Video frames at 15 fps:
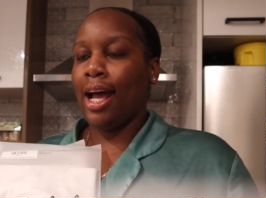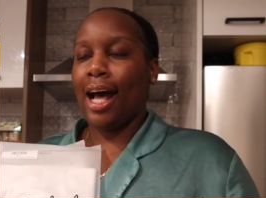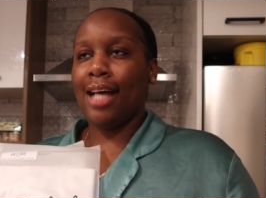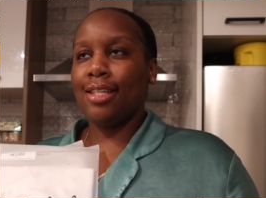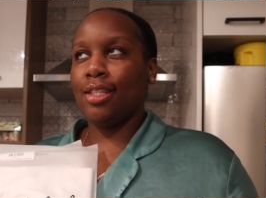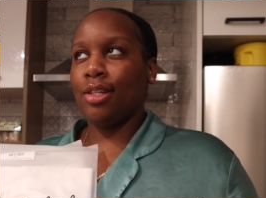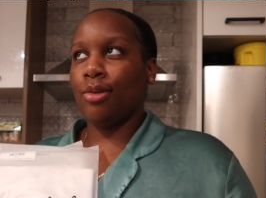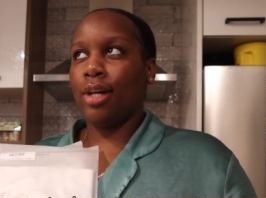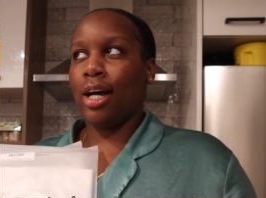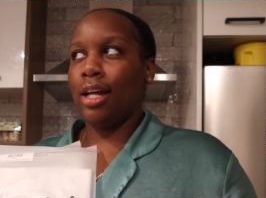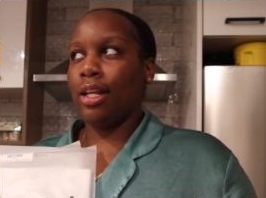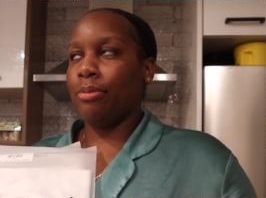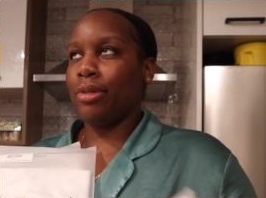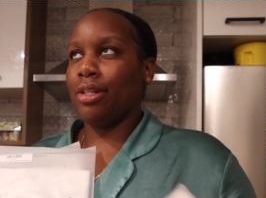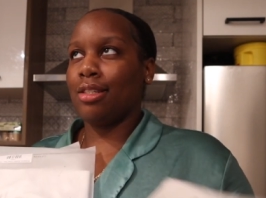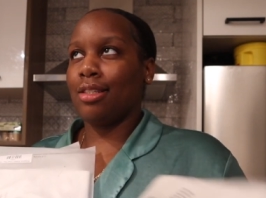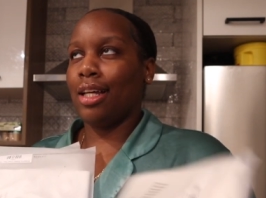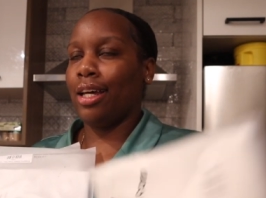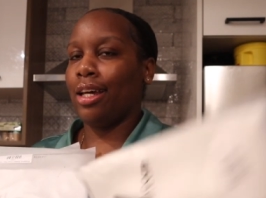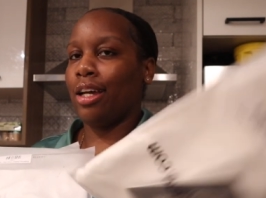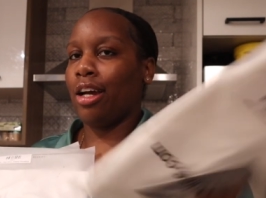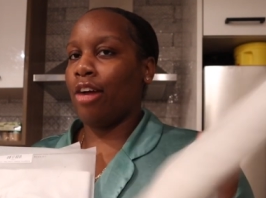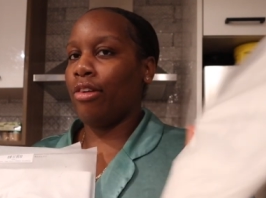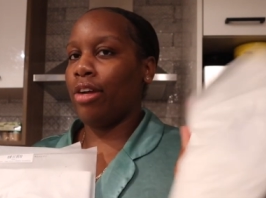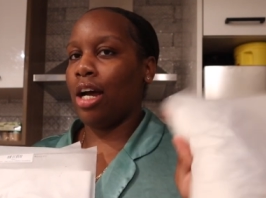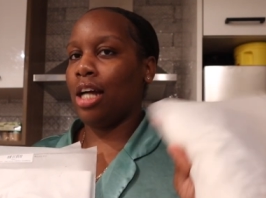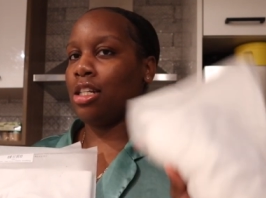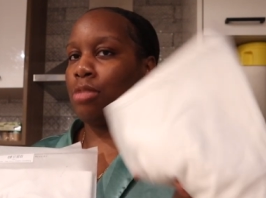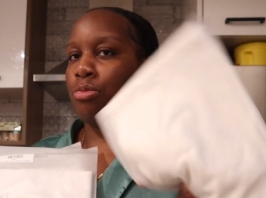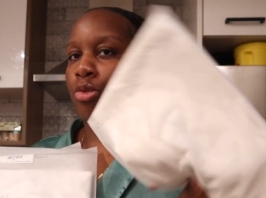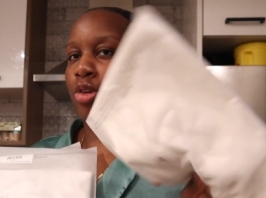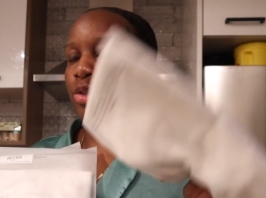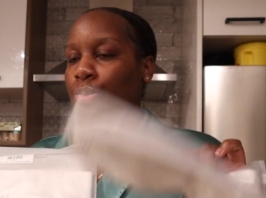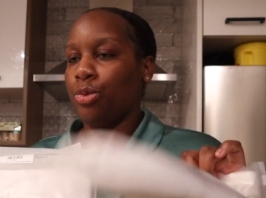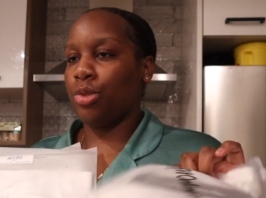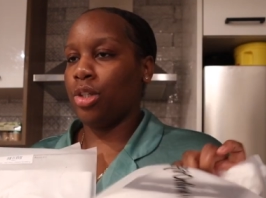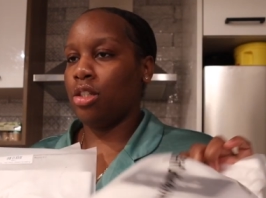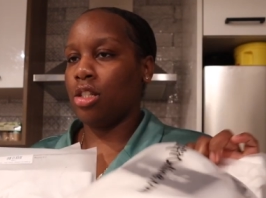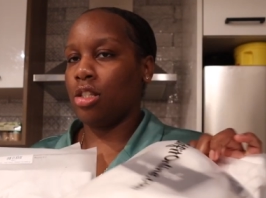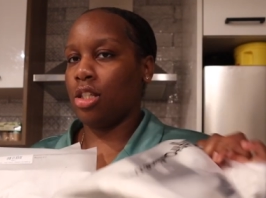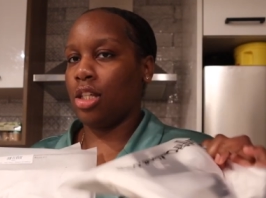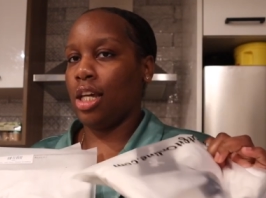I still got it, but it's like I, I just bought a new one just in